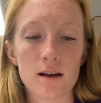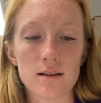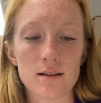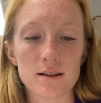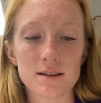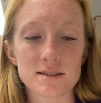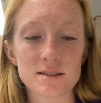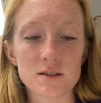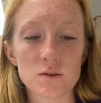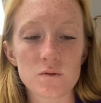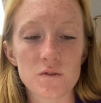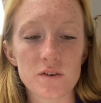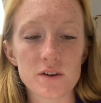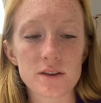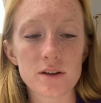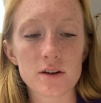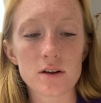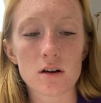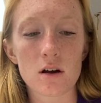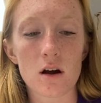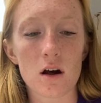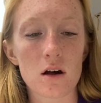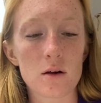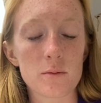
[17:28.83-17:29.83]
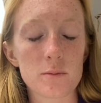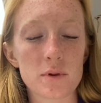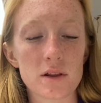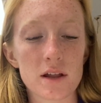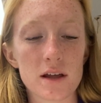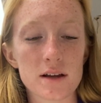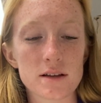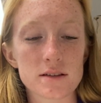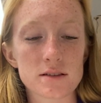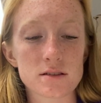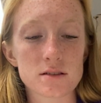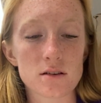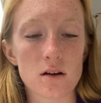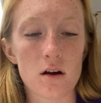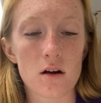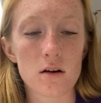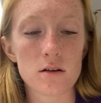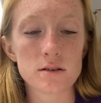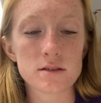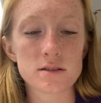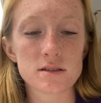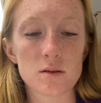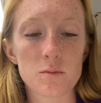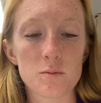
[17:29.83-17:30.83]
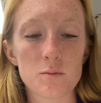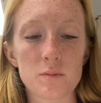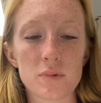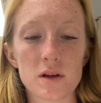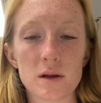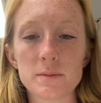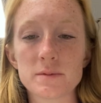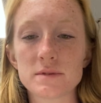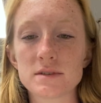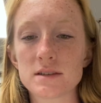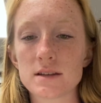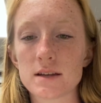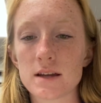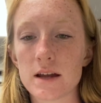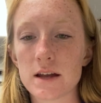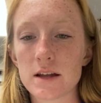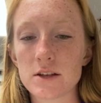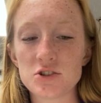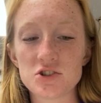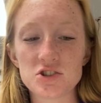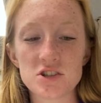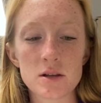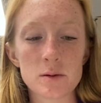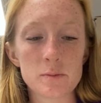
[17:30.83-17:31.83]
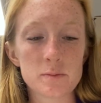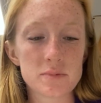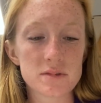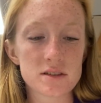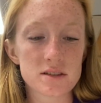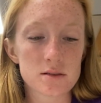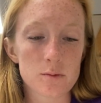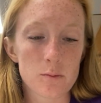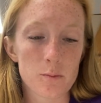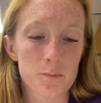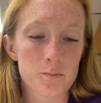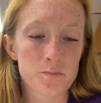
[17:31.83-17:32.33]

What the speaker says: Listen for their complex songs, pips, and cheeps.